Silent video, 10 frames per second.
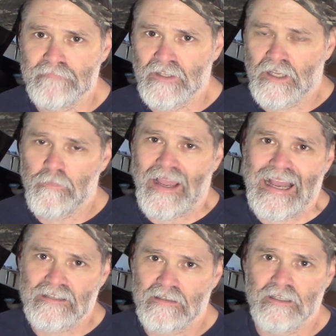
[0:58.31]
the
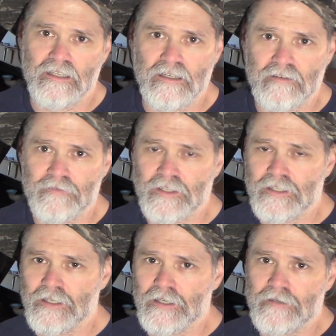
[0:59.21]
capacity of
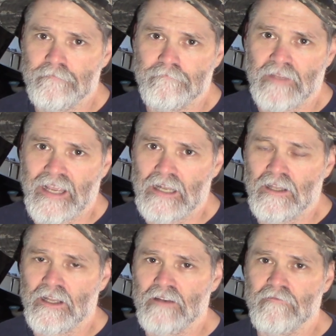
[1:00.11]
the uh,
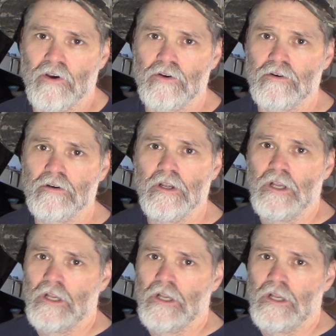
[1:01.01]
catalytic converter.